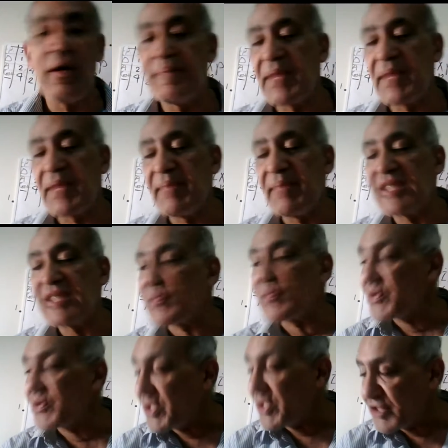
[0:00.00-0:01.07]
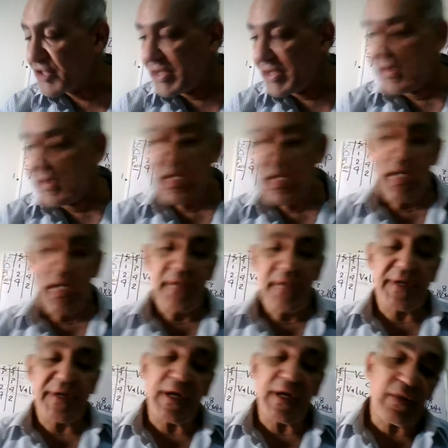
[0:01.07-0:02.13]
mass production, the
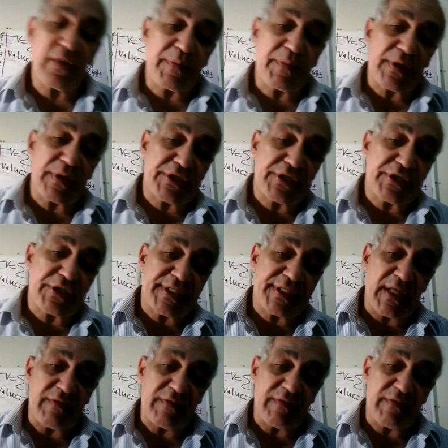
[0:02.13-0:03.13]
kind of production itself,